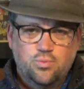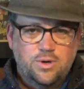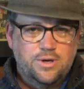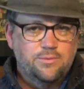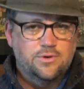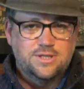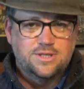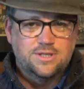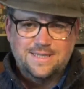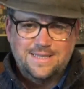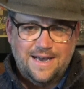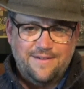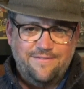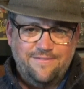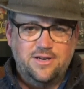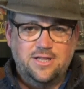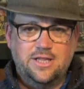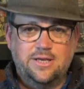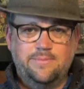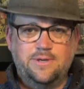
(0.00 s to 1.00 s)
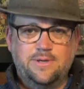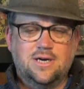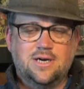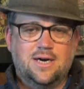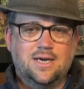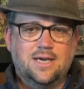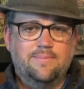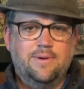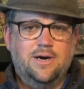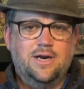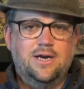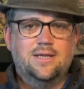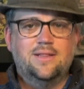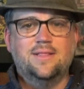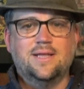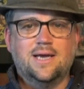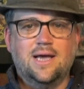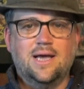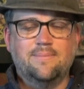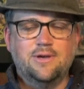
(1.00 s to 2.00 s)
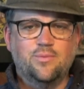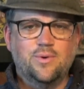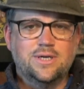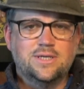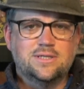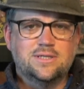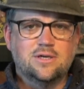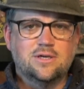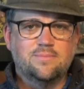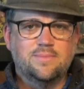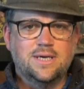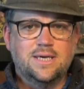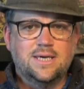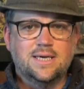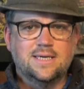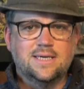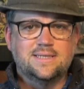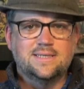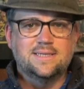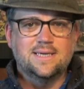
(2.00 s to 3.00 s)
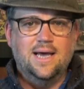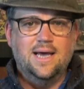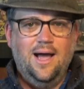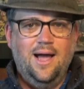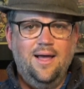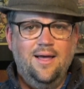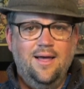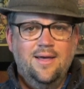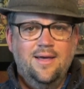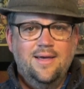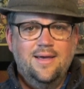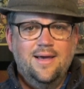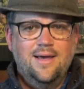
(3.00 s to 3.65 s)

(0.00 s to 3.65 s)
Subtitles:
We will definitely be talking about it in the coming weeks, though, because I